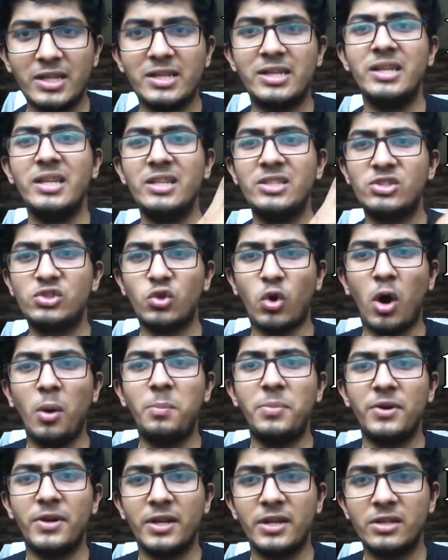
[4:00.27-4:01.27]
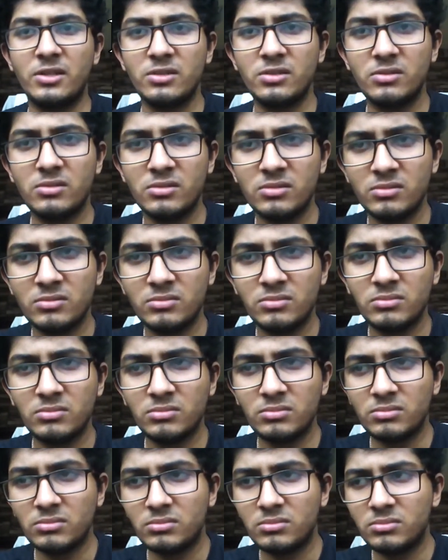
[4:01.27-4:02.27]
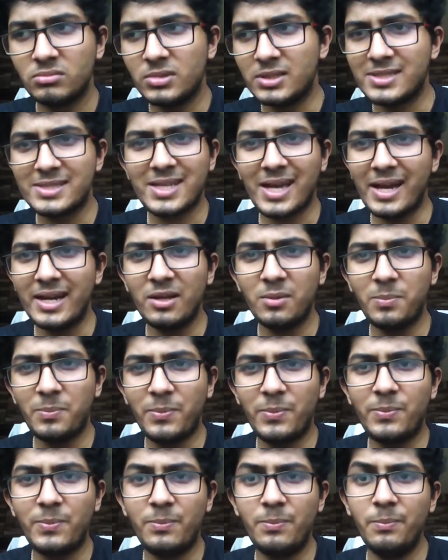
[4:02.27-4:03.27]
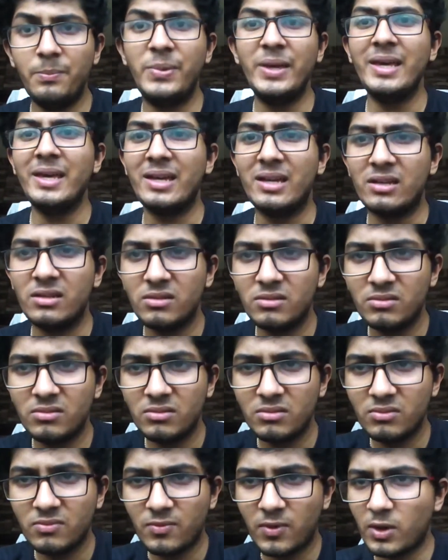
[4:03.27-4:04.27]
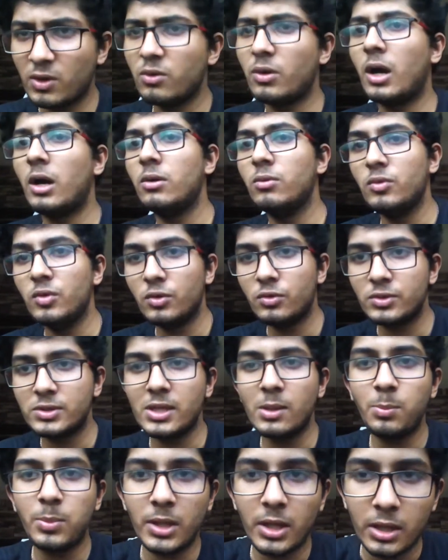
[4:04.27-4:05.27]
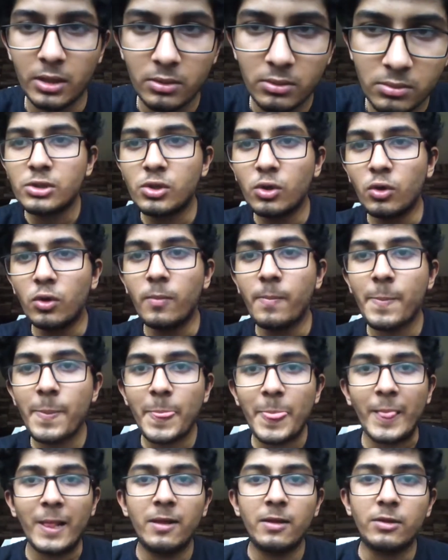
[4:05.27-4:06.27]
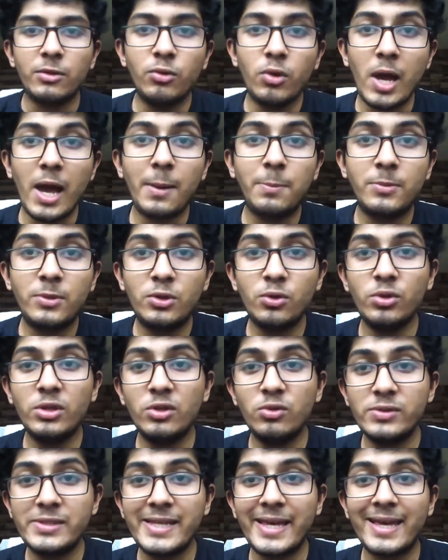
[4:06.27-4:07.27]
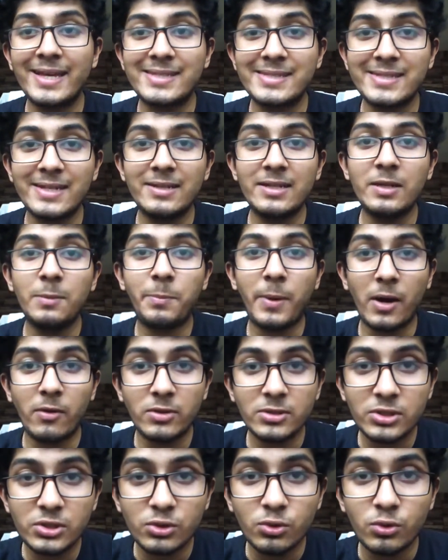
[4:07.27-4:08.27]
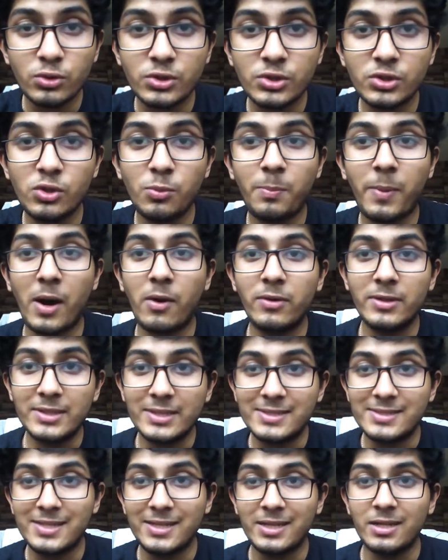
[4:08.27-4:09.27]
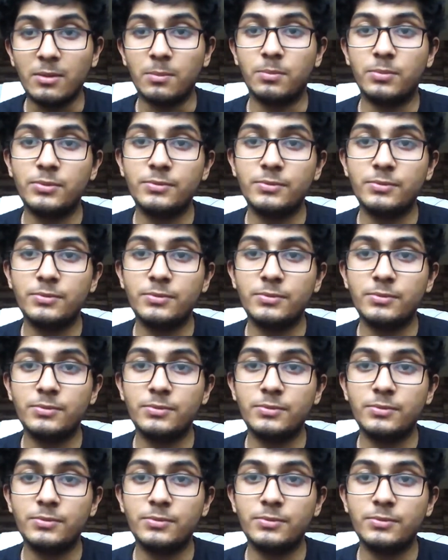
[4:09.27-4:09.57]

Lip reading: it needs to operate. It's kind of big for your Arduino to supply. So you have to use the external power source to power this thing up.